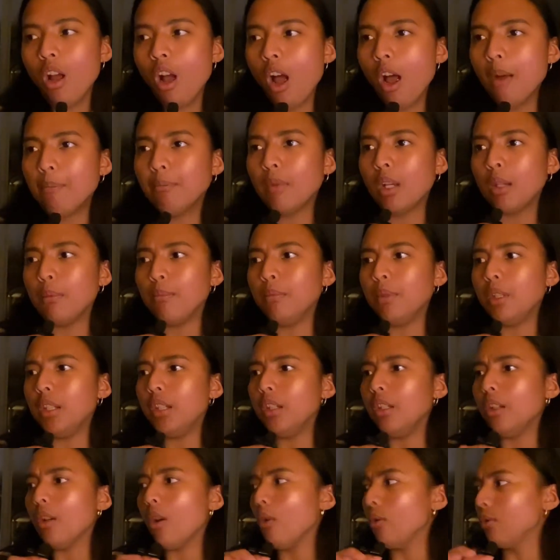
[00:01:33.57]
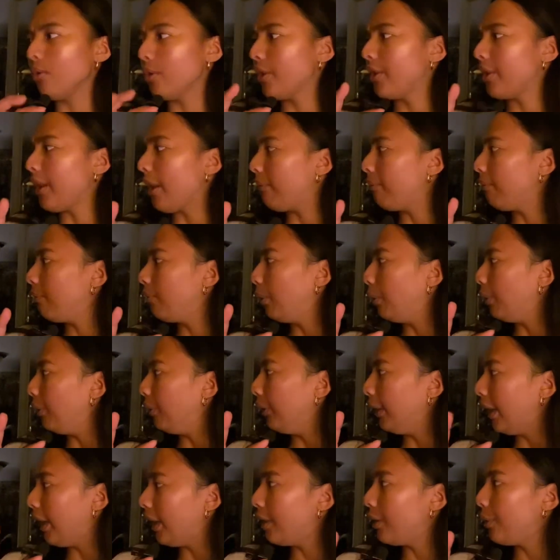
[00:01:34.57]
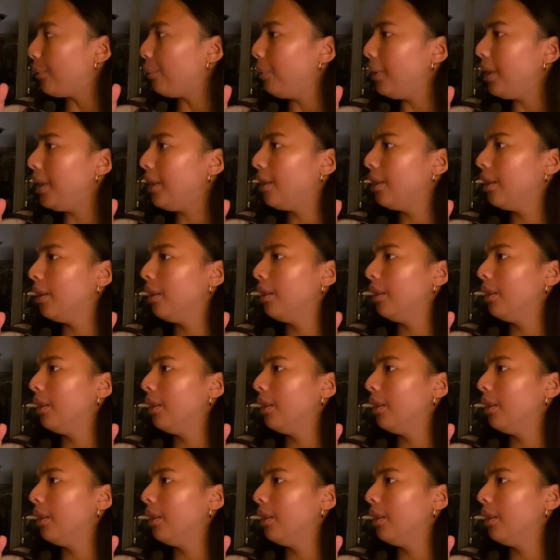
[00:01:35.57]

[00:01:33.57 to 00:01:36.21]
I might be all set for next week,